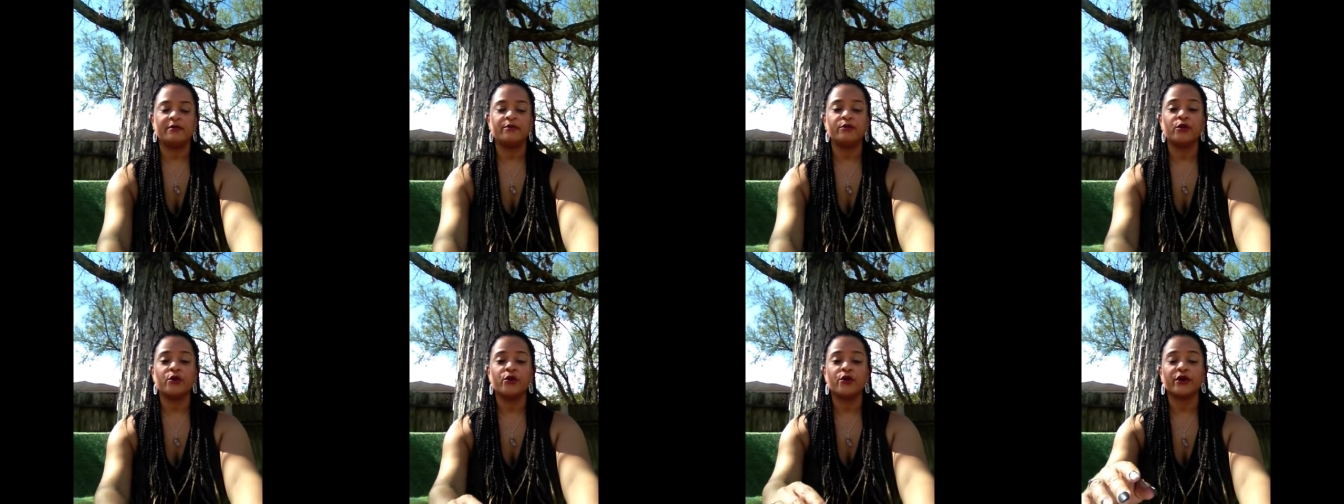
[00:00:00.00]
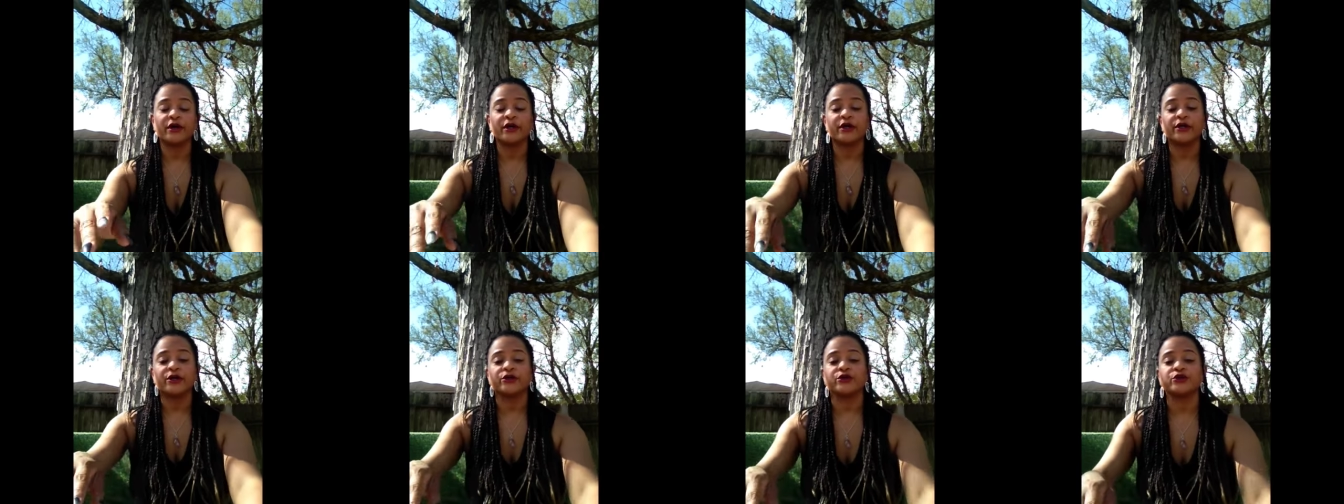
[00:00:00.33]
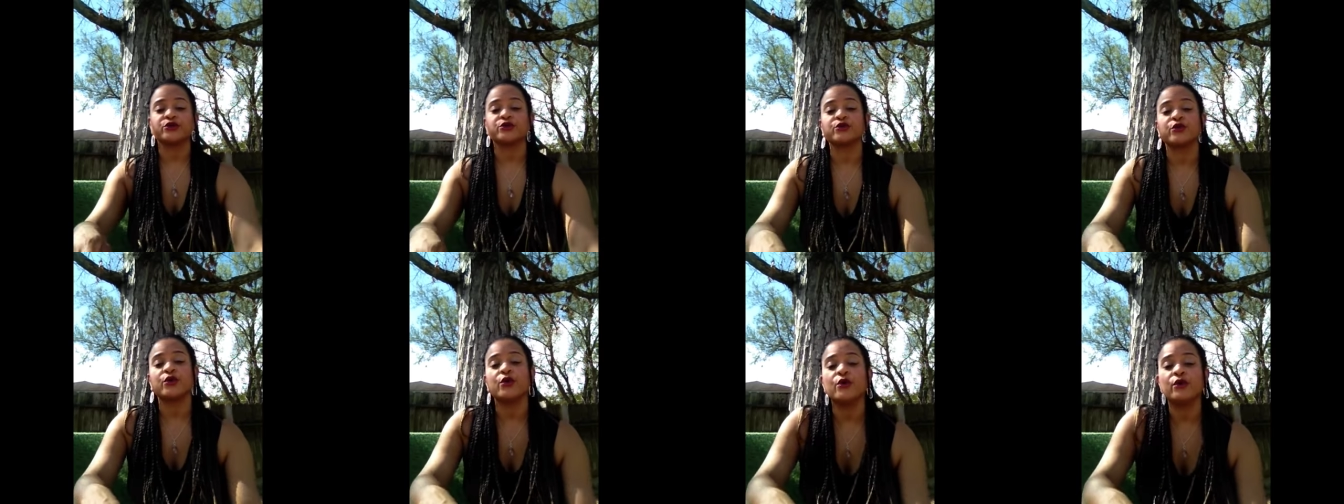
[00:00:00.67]
more in
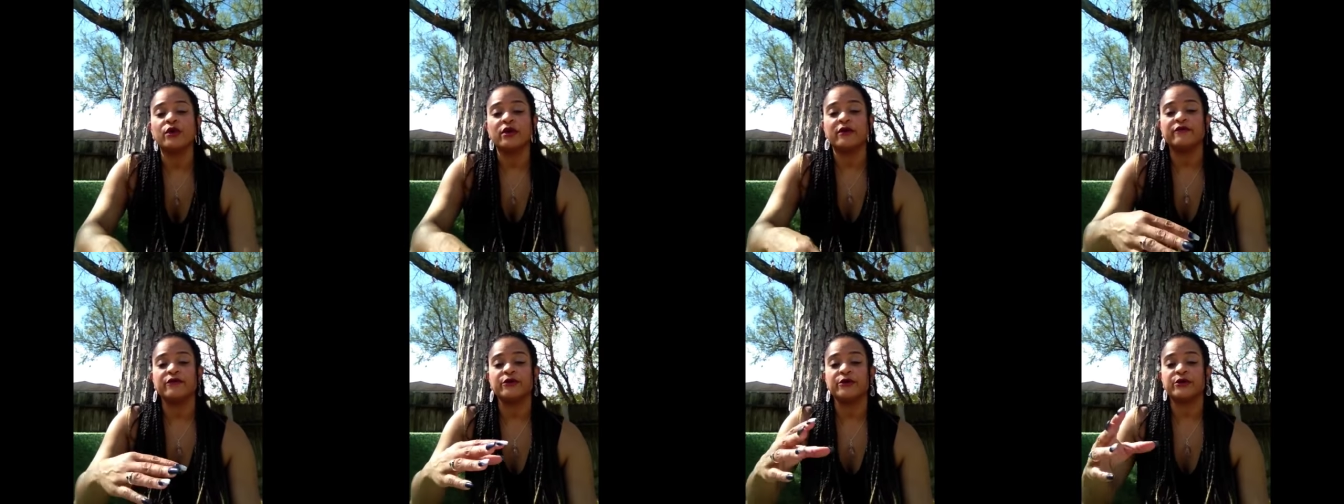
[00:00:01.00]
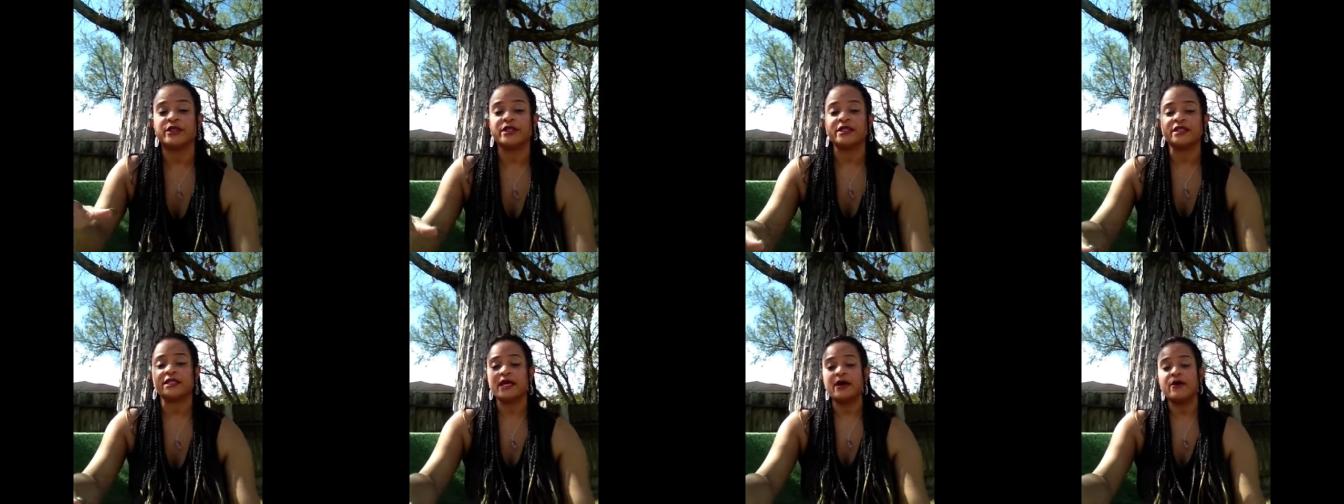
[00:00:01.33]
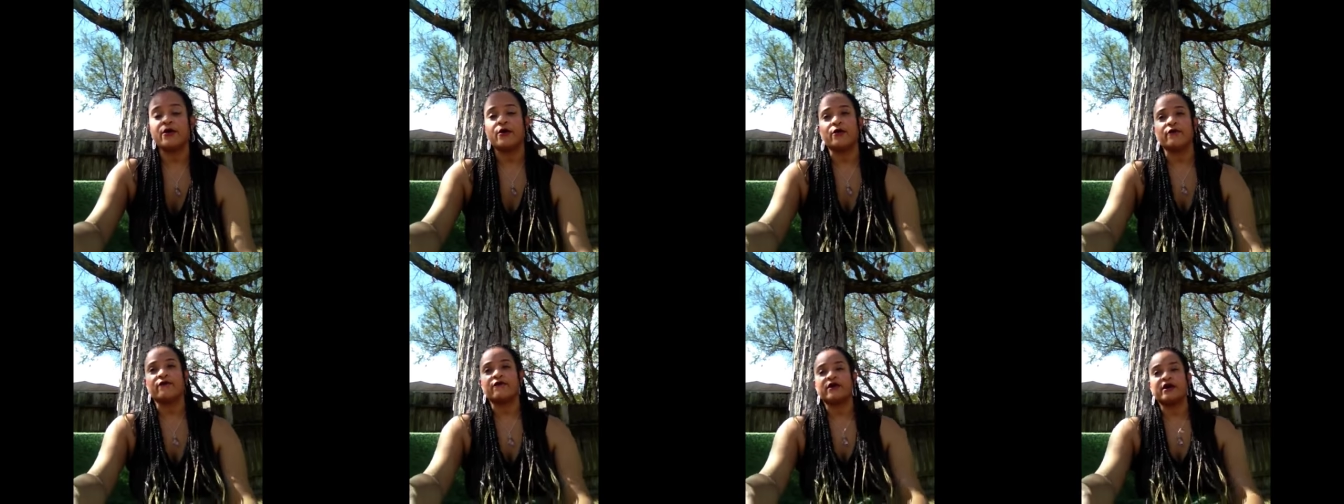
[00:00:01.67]
control of
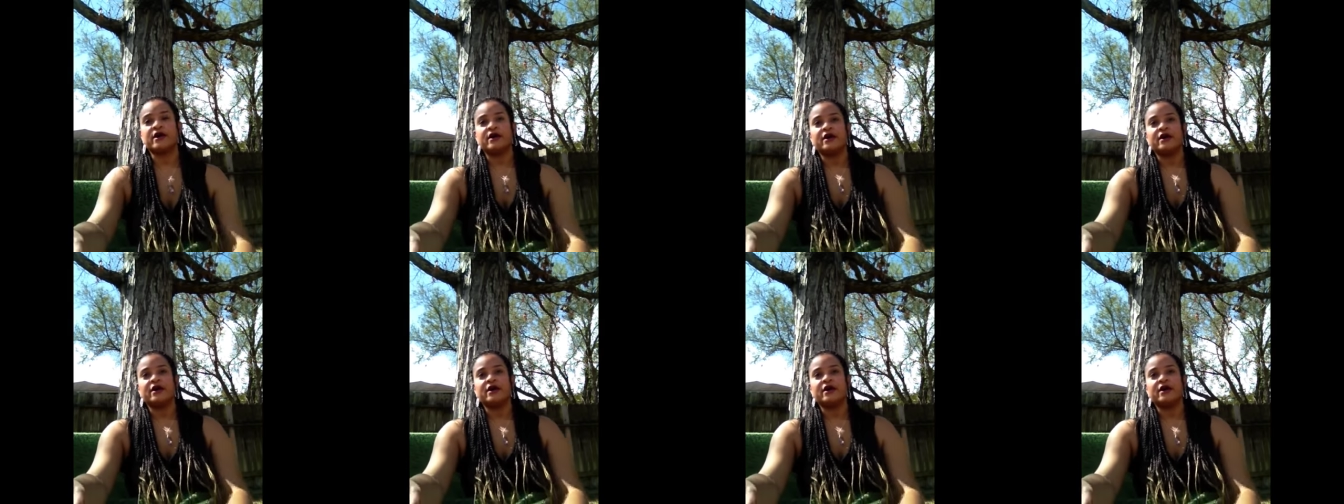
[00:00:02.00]
yourself